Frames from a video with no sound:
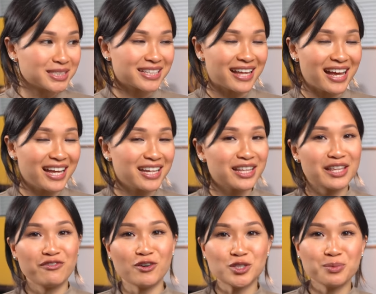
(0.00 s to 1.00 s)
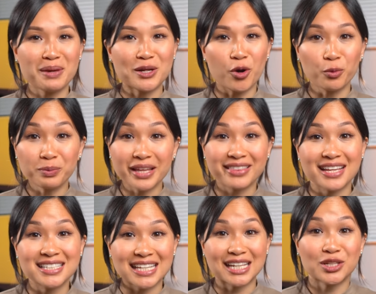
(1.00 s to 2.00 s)
to that, they've also made opening
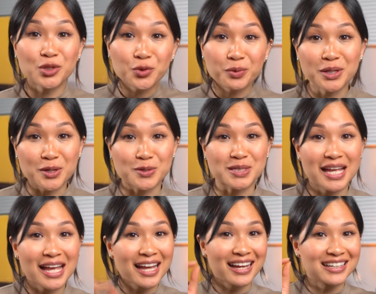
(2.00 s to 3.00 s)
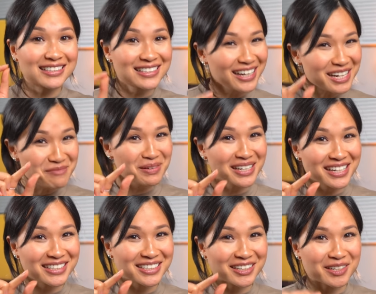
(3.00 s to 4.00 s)
things in new windows a tiny bit
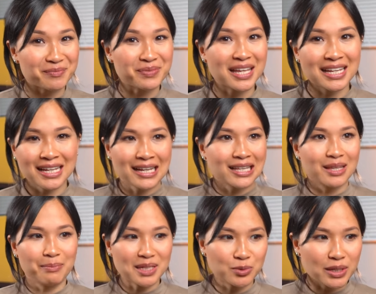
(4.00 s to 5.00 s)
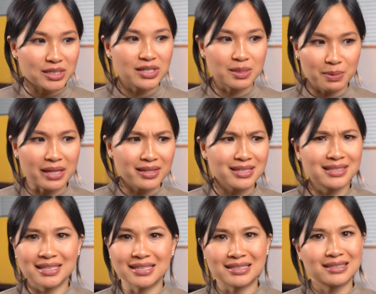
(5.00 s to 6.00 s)
easier. The best way to explain this
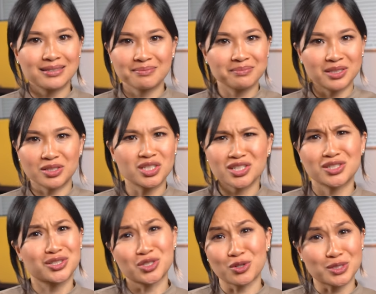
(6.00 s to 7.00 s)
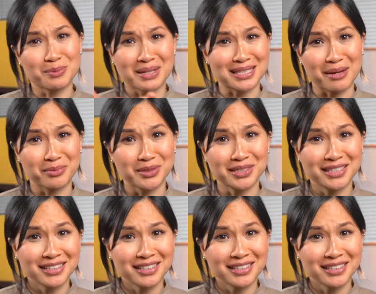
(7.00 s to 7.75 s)
is to just show you some examples.